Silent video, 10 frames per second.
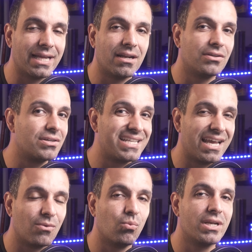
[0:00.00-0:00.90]
and
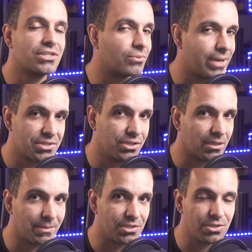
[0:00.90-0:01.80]
understand which direction you're
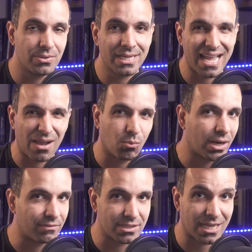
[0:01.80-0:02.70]
going to be shooting at
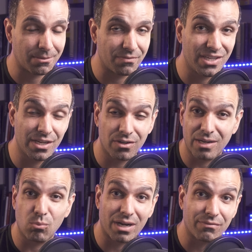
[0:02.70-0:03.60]
whatever time of year
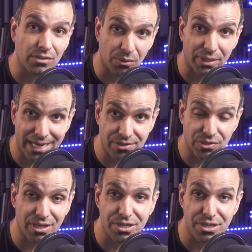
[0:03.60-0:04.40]
and whatever location